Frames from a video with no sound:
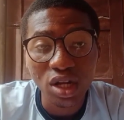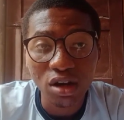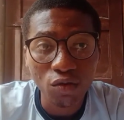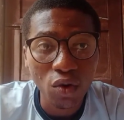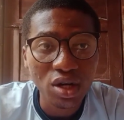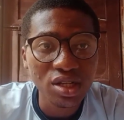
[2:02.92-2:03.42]
we should
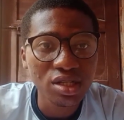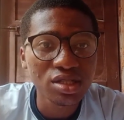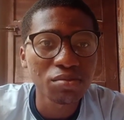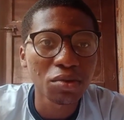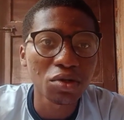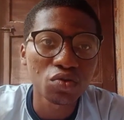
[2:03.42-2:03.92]
have won
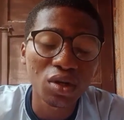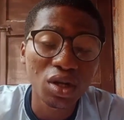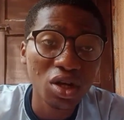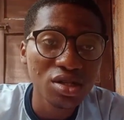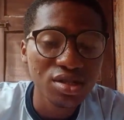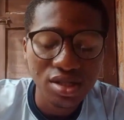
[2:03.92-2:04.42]
it, but we
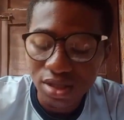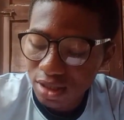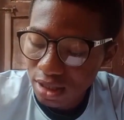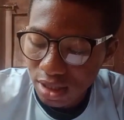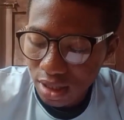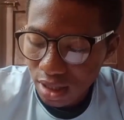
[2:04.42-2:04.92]
lost it,
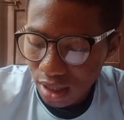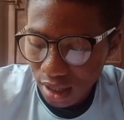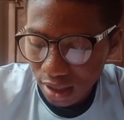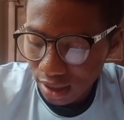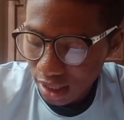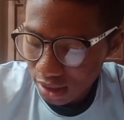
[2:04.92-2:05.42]

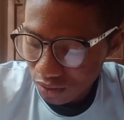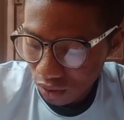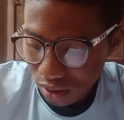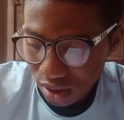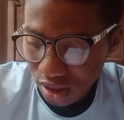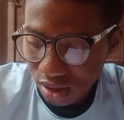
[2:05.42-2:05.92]
and that
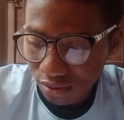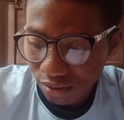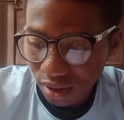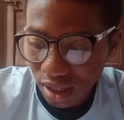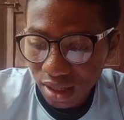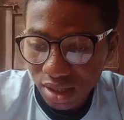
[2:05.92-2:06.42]
was it
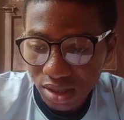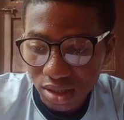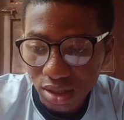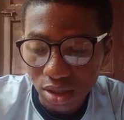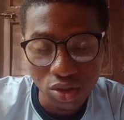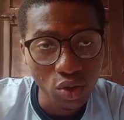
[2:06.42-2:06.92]
for that
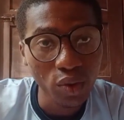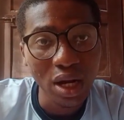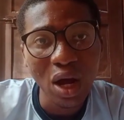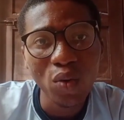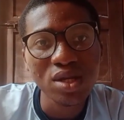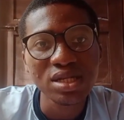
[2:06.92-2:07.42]
yesterday. So
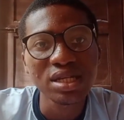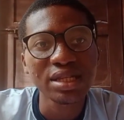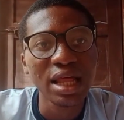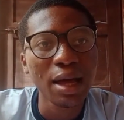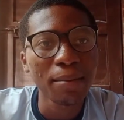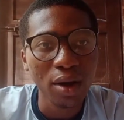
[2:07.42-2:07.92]
without wasting
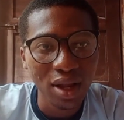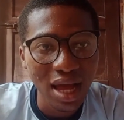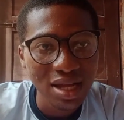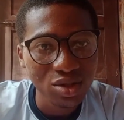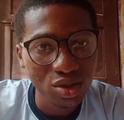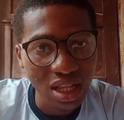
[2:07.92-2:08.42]
time, I'd
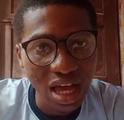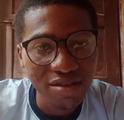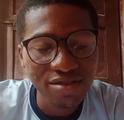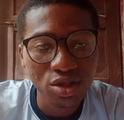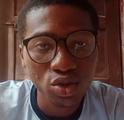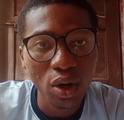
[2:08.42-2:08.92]
like to
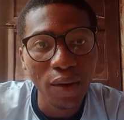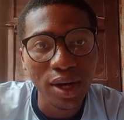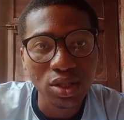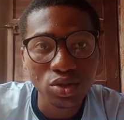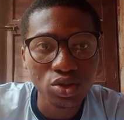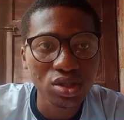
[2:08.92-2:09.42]
dive into
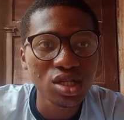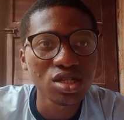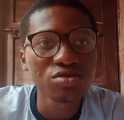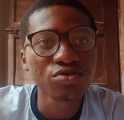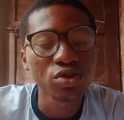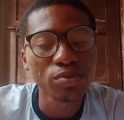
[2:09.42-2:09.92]
our
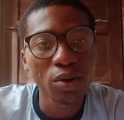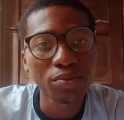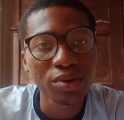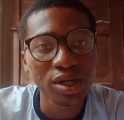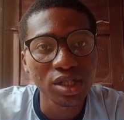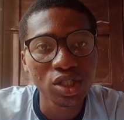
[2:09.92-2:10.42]
today's football
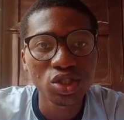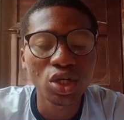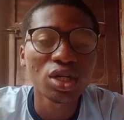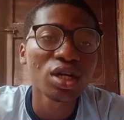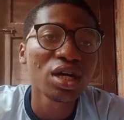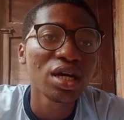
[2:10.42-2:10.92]

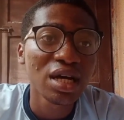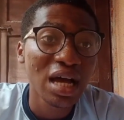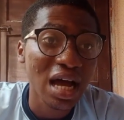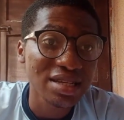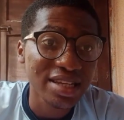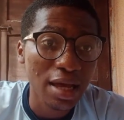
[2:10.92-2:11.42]
prediction.
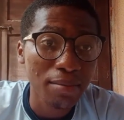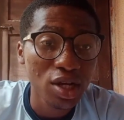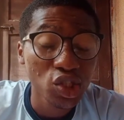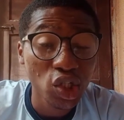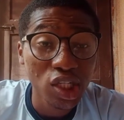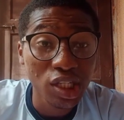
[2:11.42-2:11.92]
As I
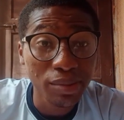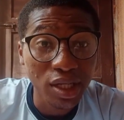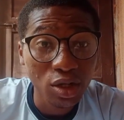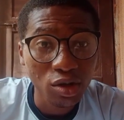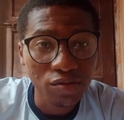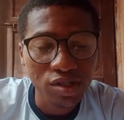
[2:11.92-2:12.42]
mentioned in the
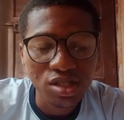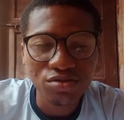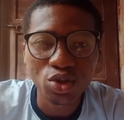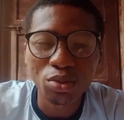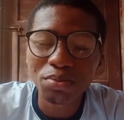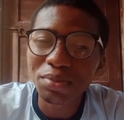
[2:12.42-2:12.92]
beginning of this
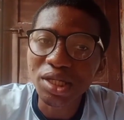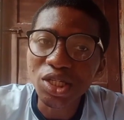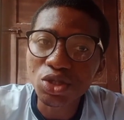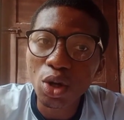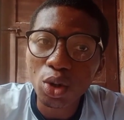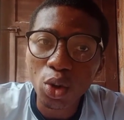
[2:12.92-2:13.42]
video,
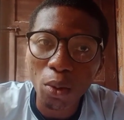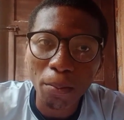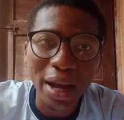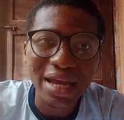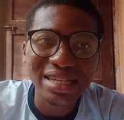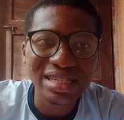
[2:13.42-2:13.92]
please don't
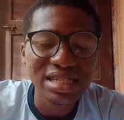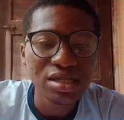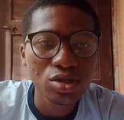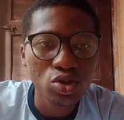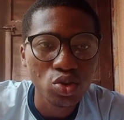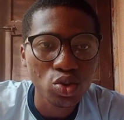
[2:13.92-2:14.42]
combine
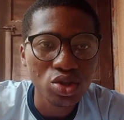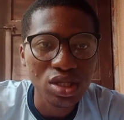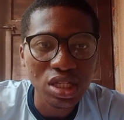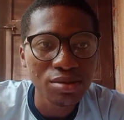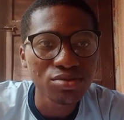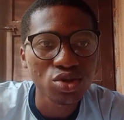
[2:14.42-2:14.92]
these two
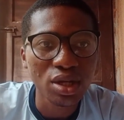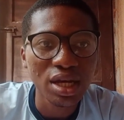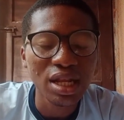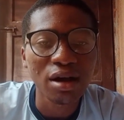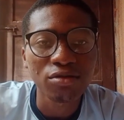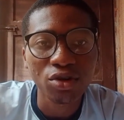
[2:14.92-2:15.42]
sleep
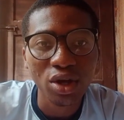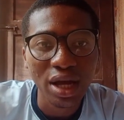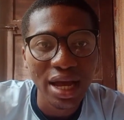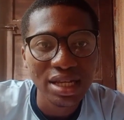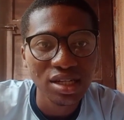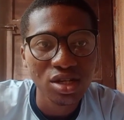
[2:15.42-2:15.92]
together for a
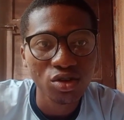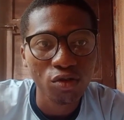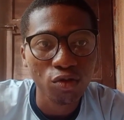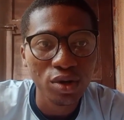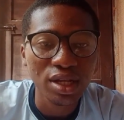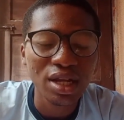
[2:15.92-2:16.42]
high chance
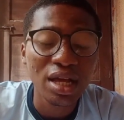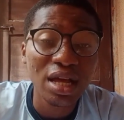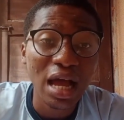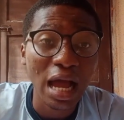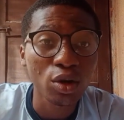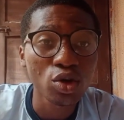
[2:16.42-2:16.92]
of winning.
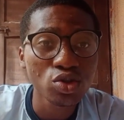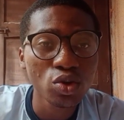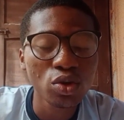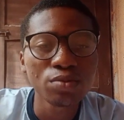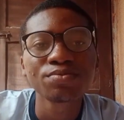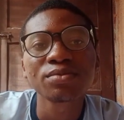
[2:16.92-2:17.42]
And
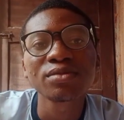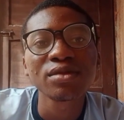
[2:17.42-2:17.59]
also,